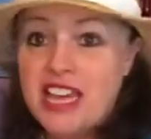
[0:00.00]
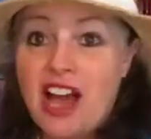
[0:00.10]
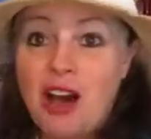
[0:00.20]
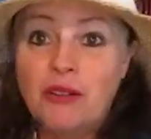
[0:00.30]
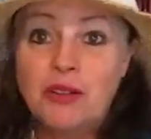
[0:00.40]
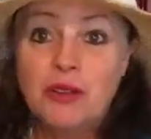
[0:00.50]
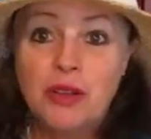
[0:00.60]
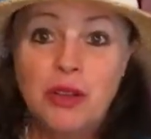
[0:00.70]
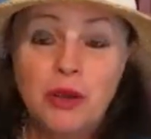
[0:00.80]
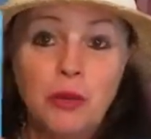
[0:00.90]
out
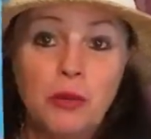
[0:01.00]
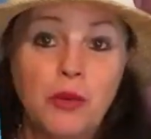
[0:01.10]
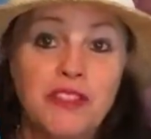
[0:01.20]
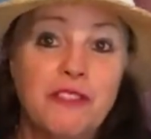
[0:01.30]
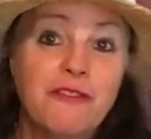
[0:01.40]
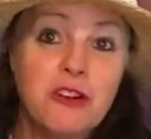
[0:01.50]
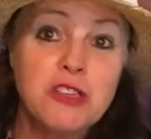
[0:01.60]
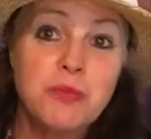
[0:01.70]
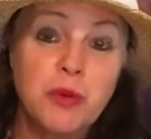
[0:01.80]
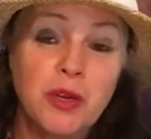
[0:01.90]
with the
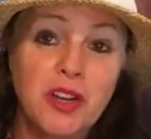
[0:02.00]
first book